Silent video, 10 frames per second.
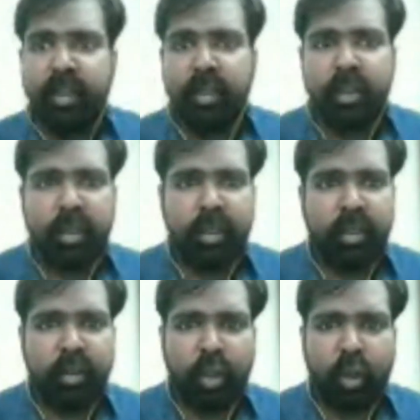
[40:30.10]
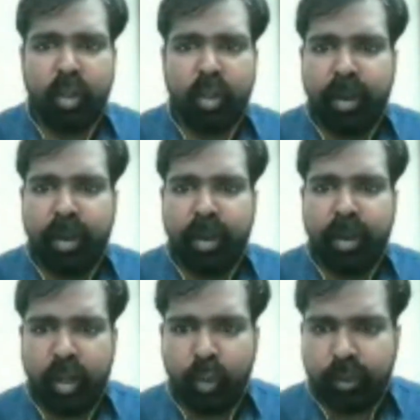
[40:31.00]
uh, talk about
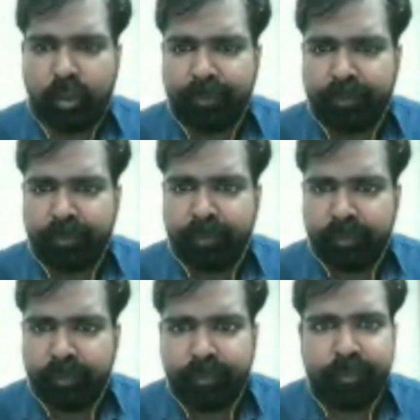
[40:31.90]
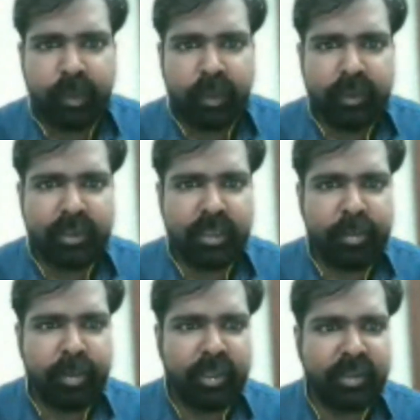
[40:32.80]
um, just, a,
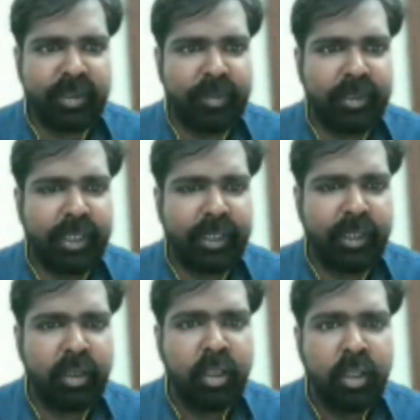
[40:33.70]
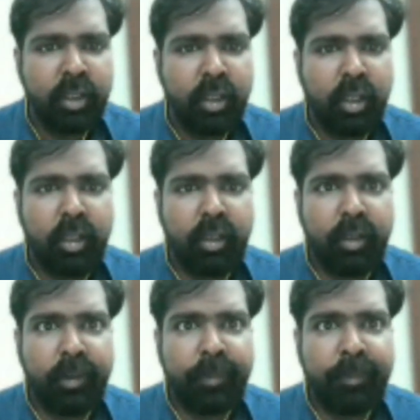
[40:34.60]
just give me a second.
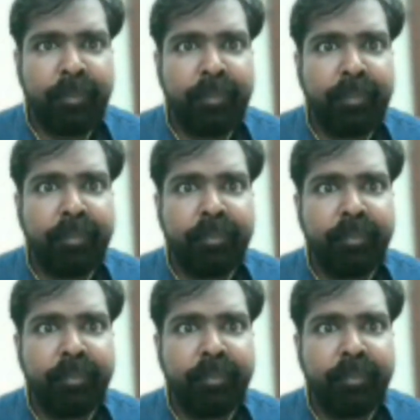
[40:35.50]
Um,